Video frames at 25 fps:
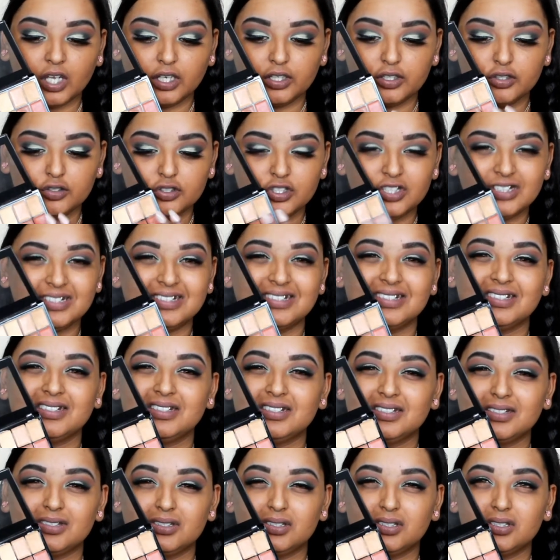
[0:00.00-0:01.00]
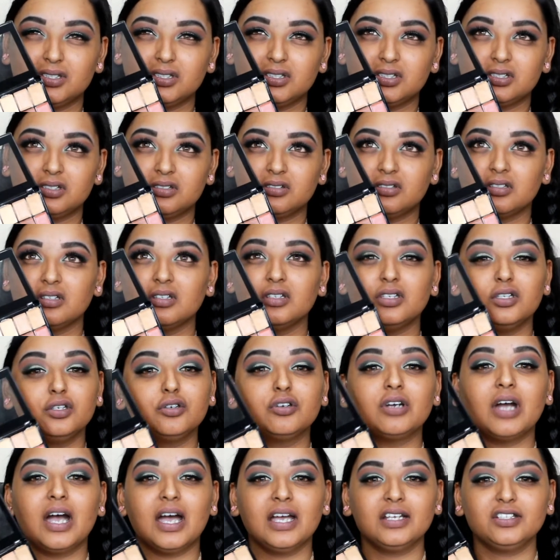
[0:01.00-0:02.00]
you just you
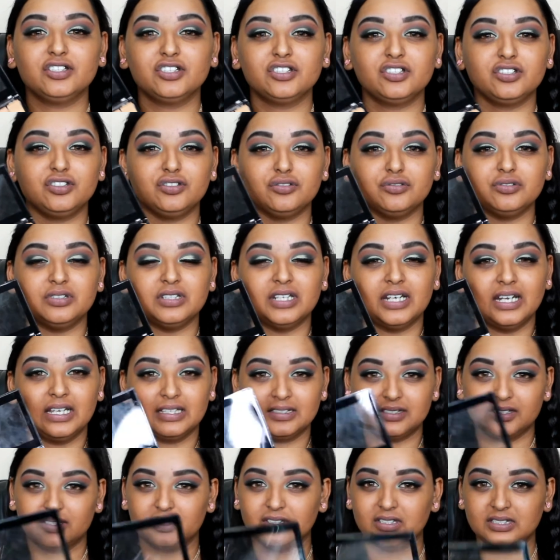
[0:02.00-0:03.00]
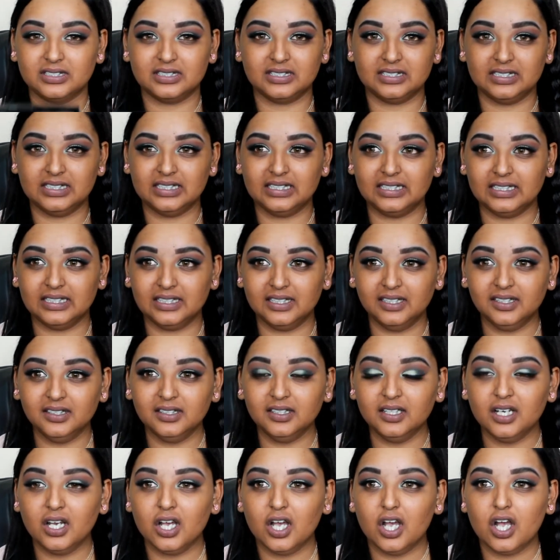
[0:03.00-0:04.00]
can't just use it as a concealer
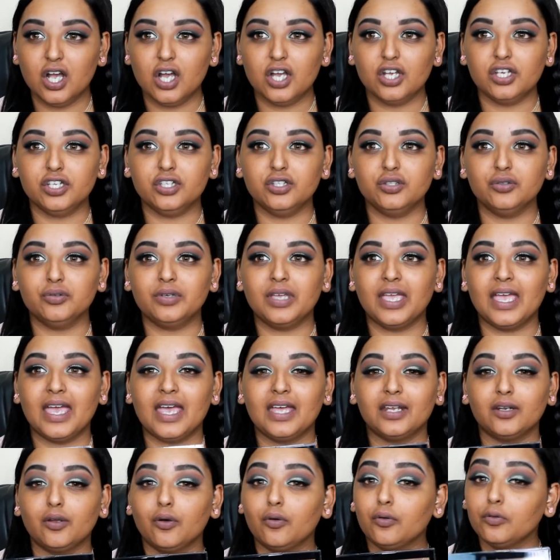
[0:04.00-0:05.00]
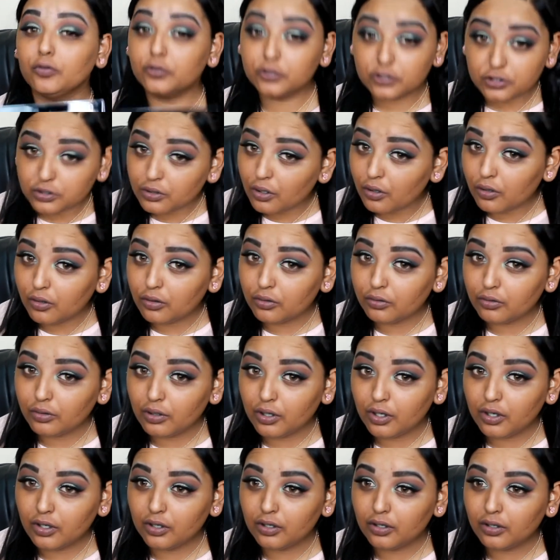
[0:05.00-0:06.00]
you can also
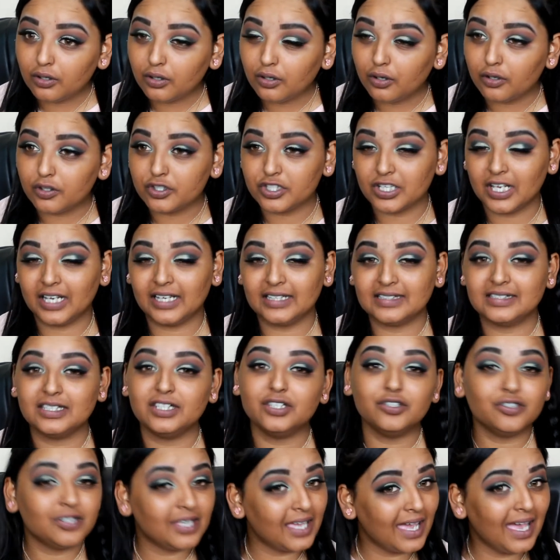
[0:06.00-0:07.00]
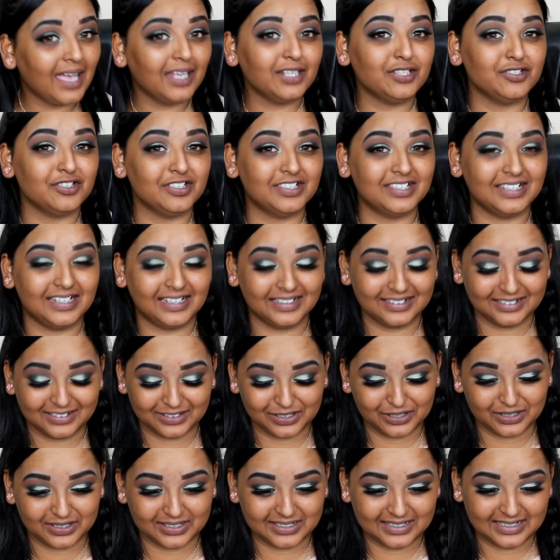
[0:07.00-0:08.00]
or shall I say you can use it as a
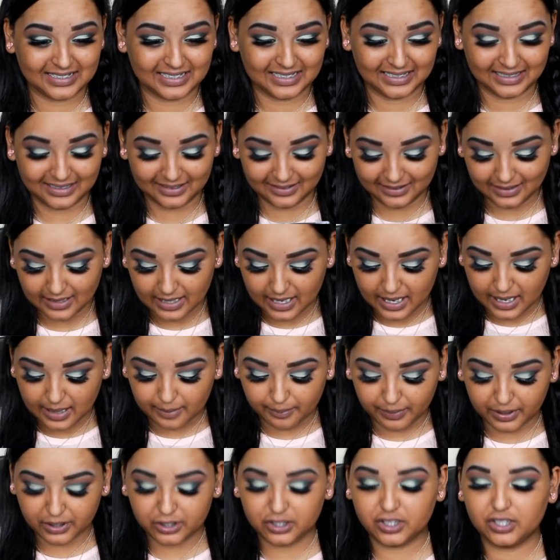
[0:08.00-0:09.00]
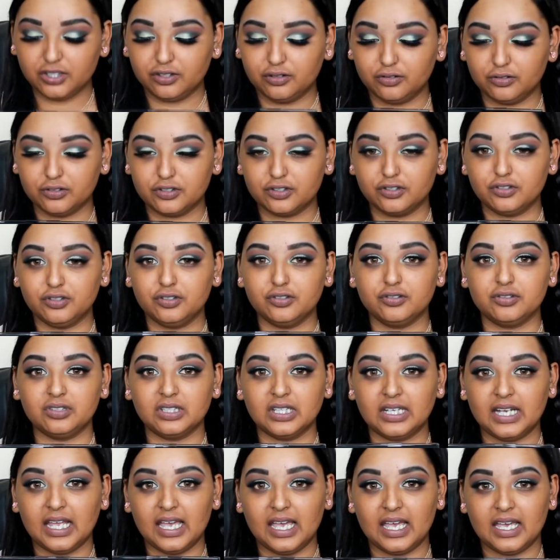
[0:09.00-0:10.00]
concealer but you can also use
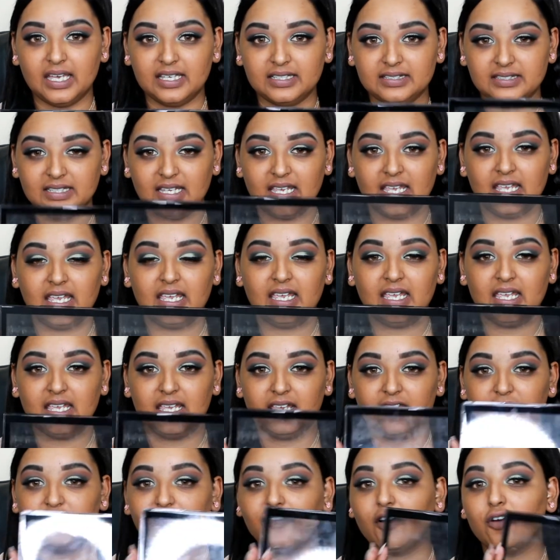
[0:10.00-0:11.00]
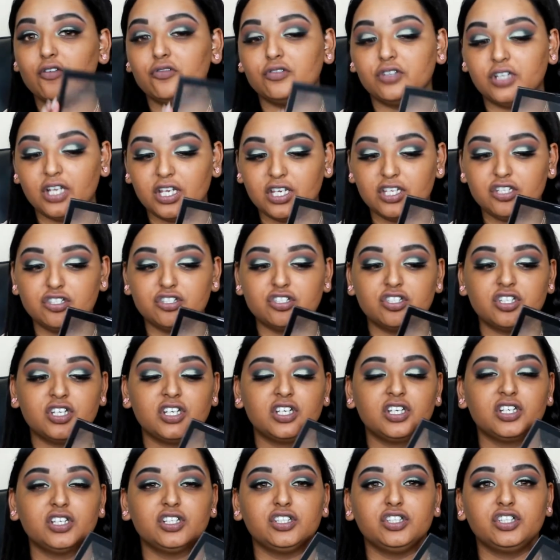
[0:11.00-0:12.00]
it as a
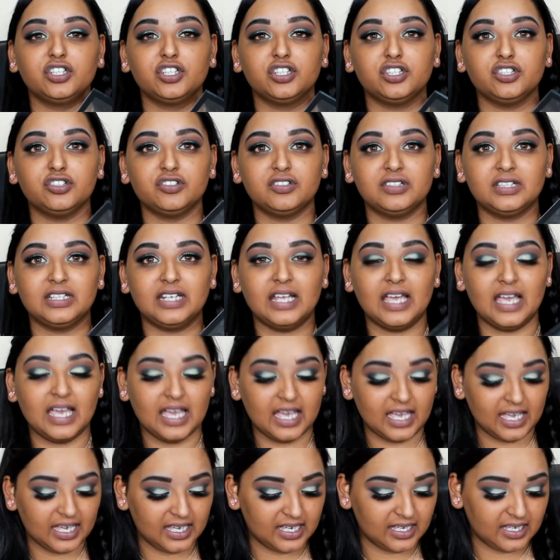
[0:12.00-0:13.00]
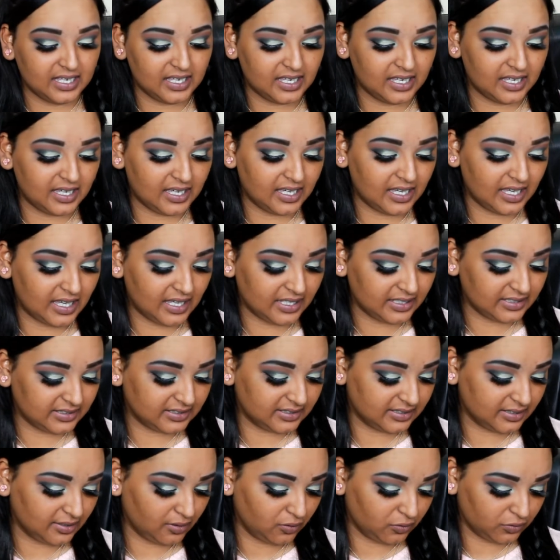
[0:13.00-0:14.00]
foundation you can use it
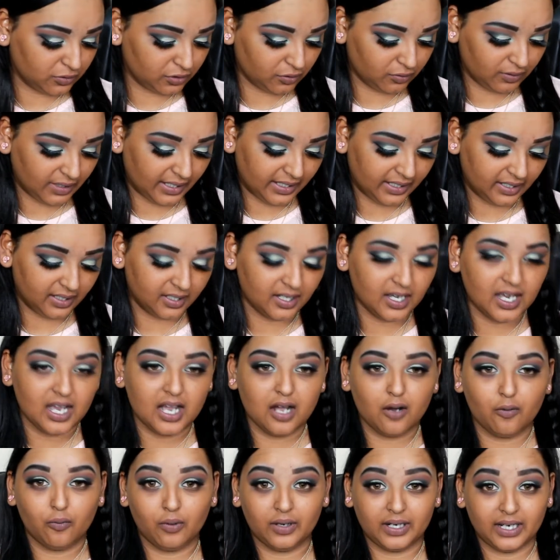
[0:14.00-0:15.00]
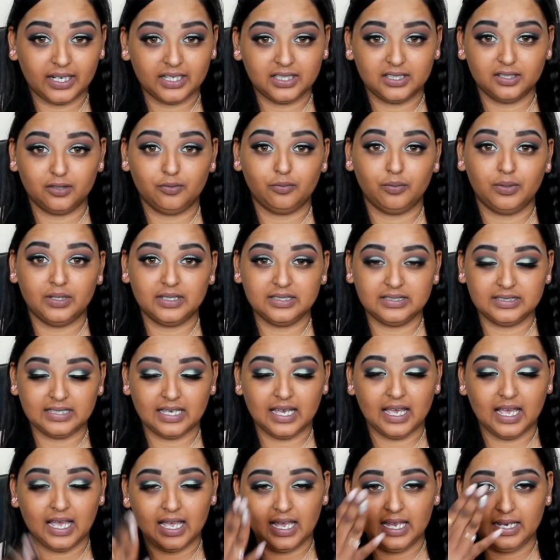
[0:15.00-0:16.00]
as also like what I did was
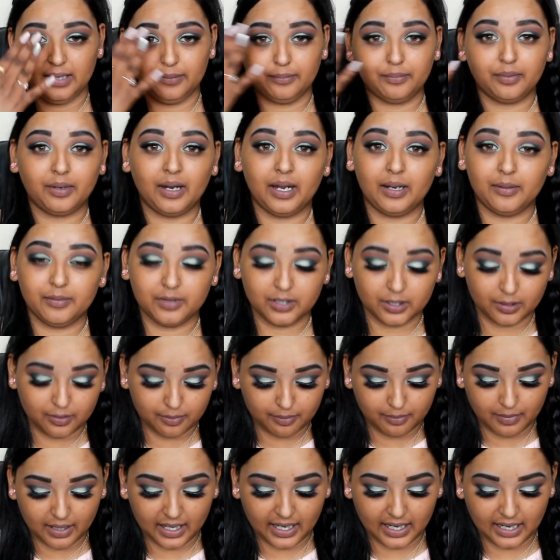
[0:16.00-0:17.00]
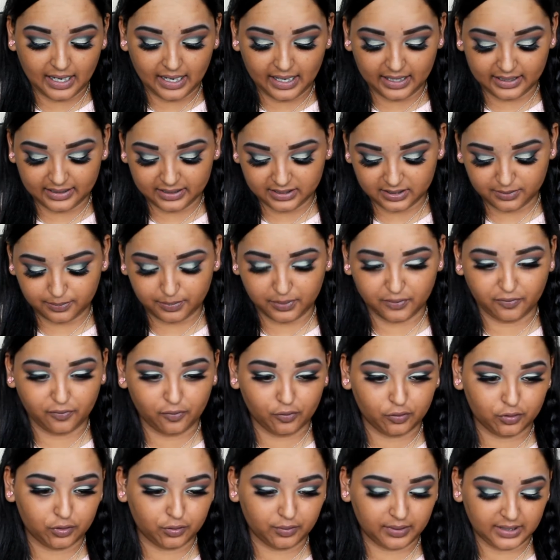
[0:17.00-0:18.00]
I primed my eyes
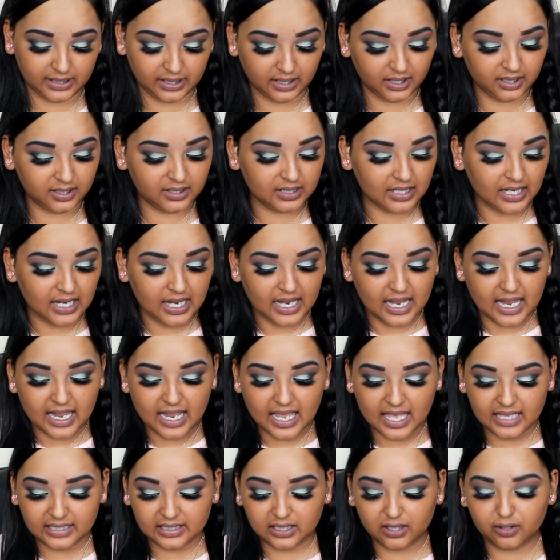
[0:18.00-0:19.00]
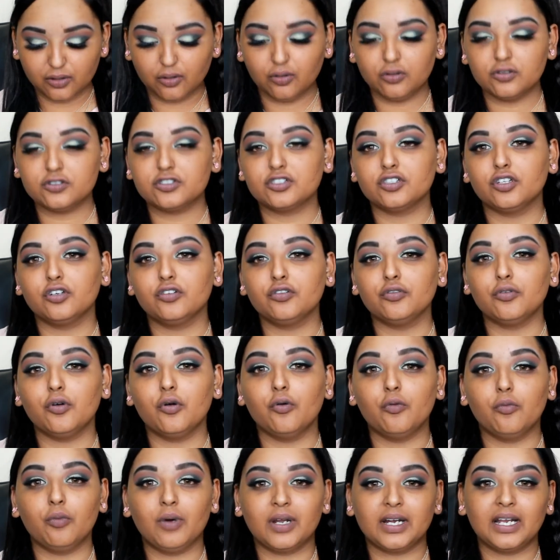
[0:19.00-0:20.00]
before doing it and then also
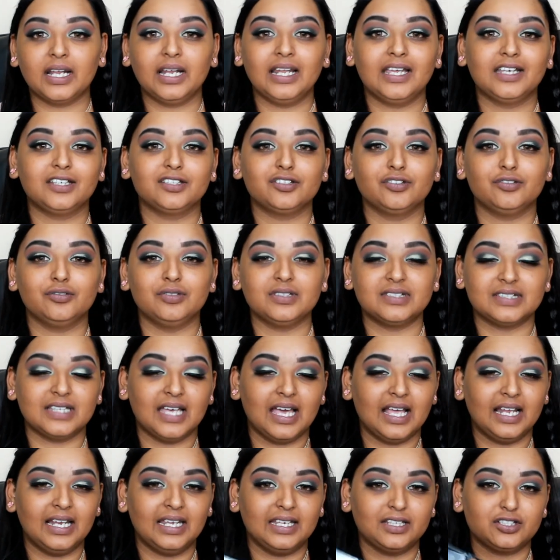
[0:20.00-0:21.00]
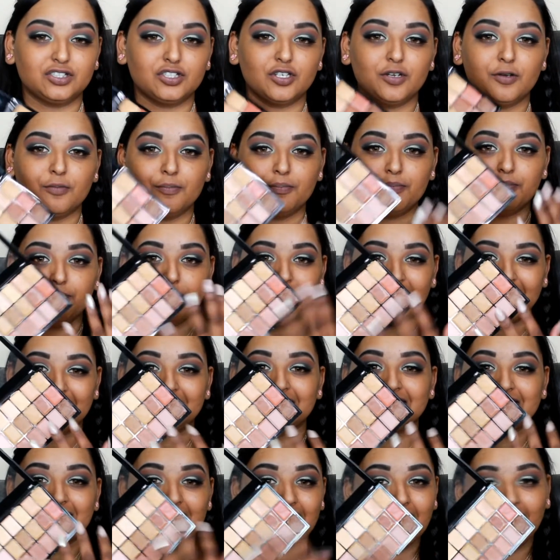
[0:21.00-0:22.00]
what I like to do is I like to
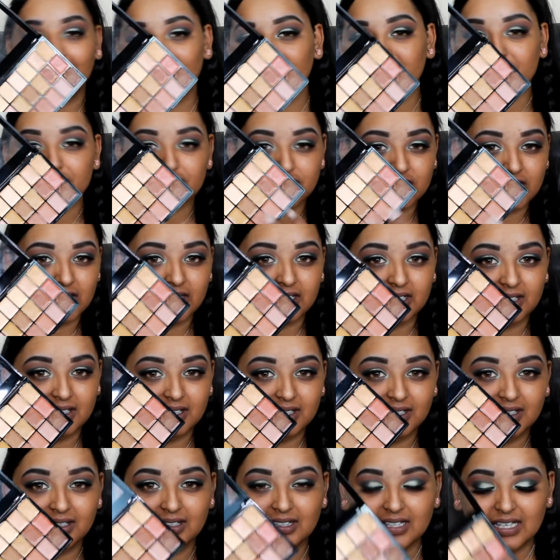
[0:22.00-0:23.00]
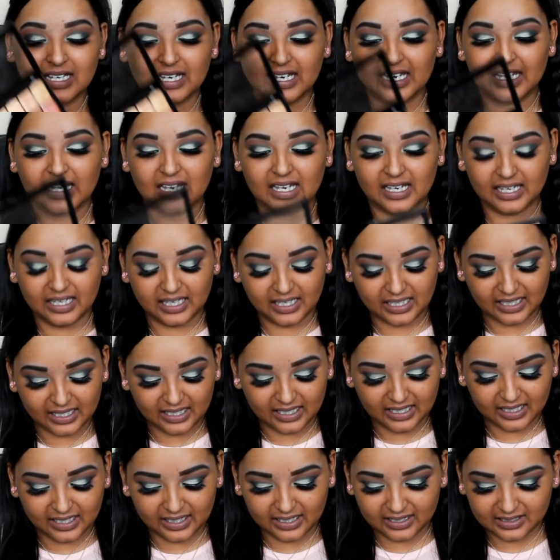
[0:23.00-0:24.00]
mix colors together
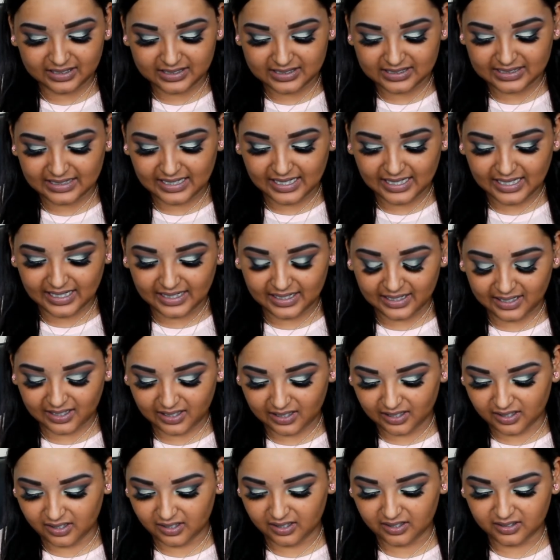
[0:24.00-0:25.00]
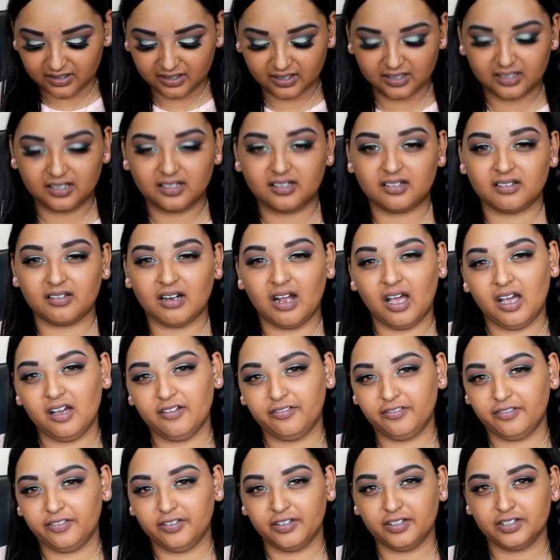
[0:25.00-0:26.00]
it's like the
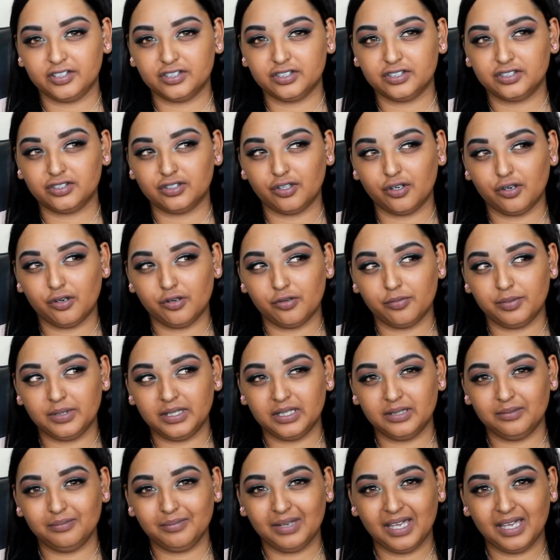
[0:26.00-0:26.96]
graph Tobian